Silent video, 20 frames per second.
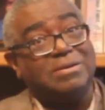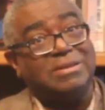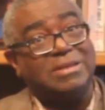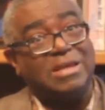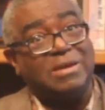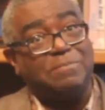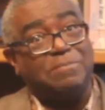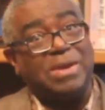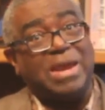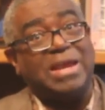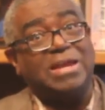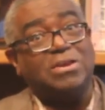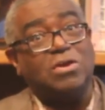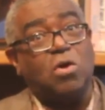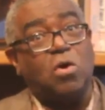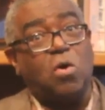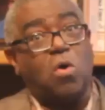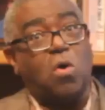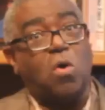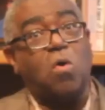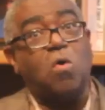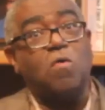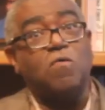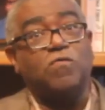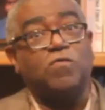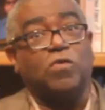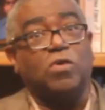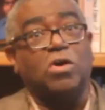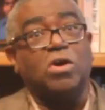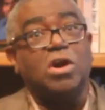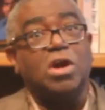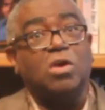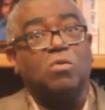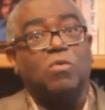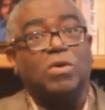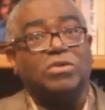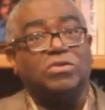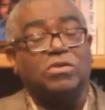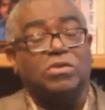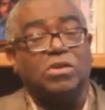debate over
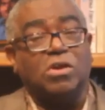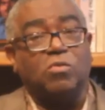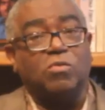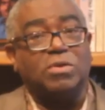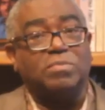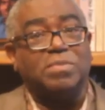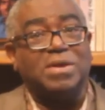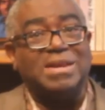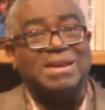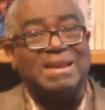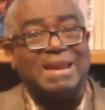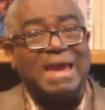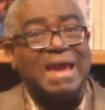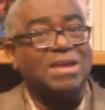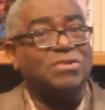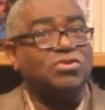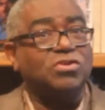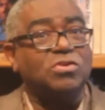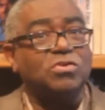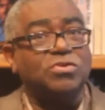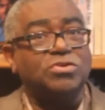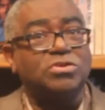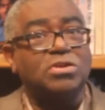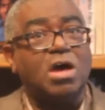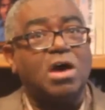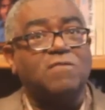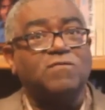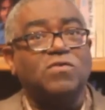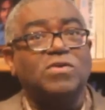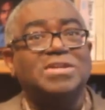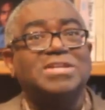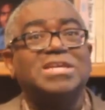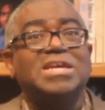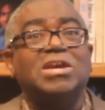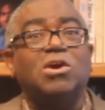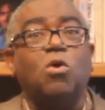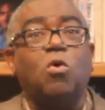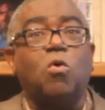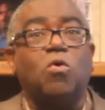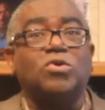whether there would be national
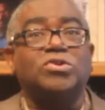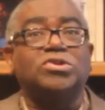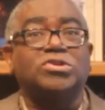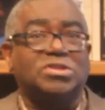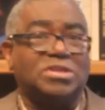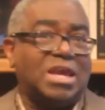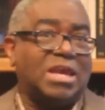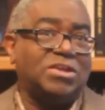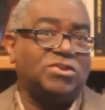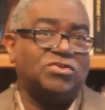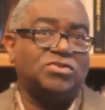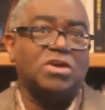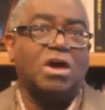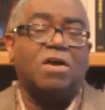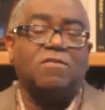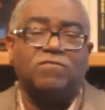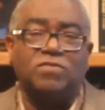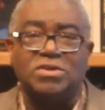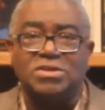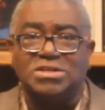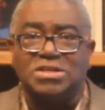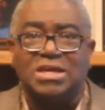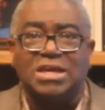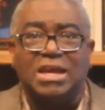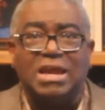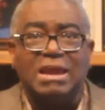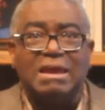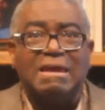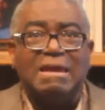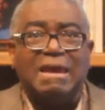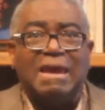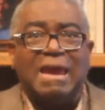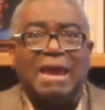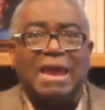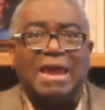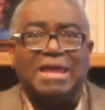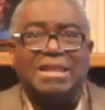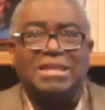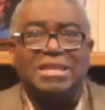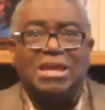sovereignty or state sovereignty
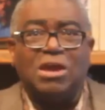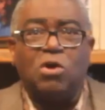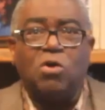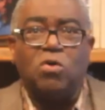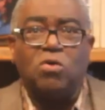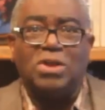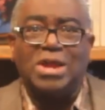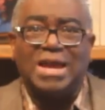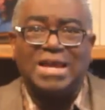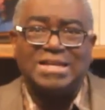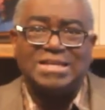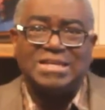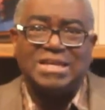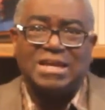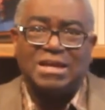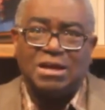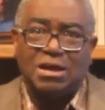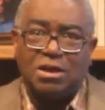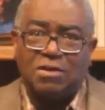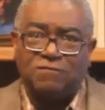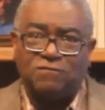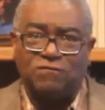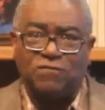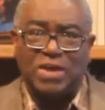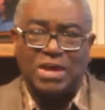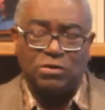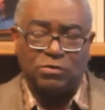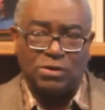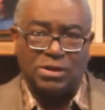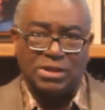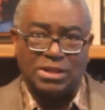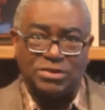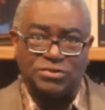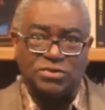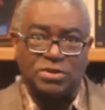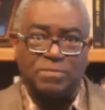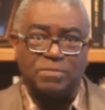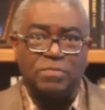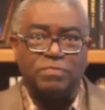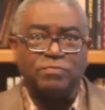and the whole idea of
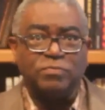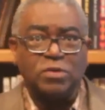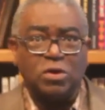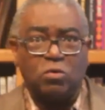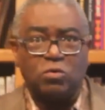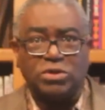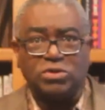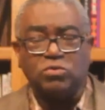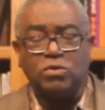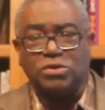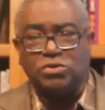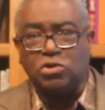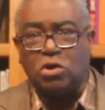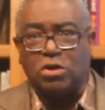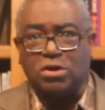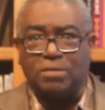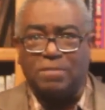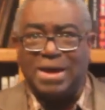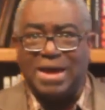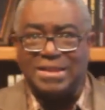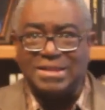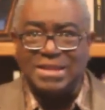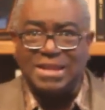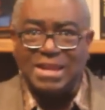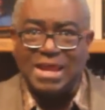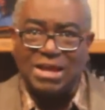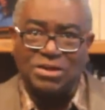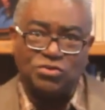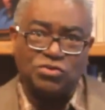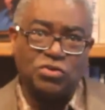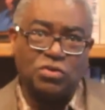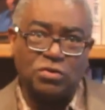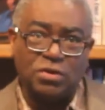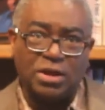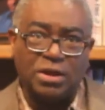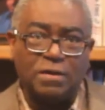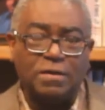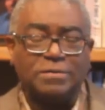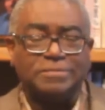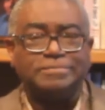federalism, which we'll talk about in the next
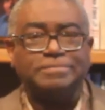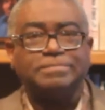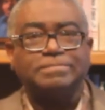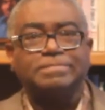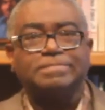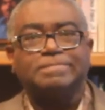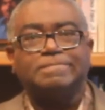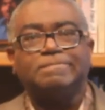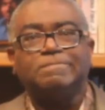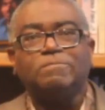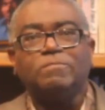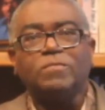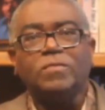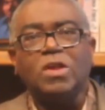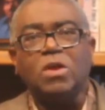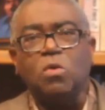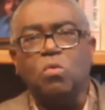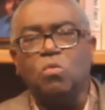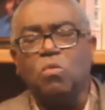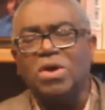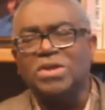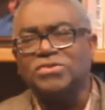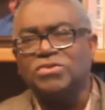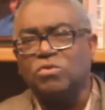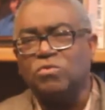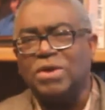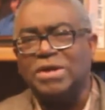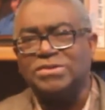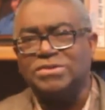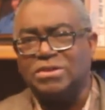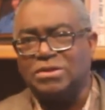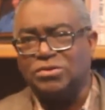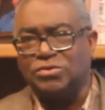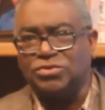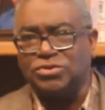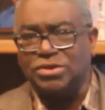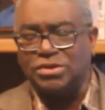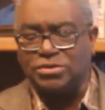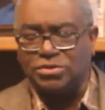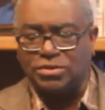unit, was the
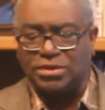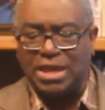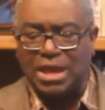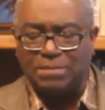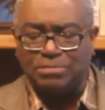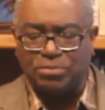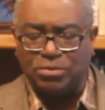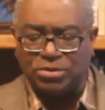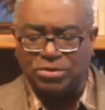resolution to that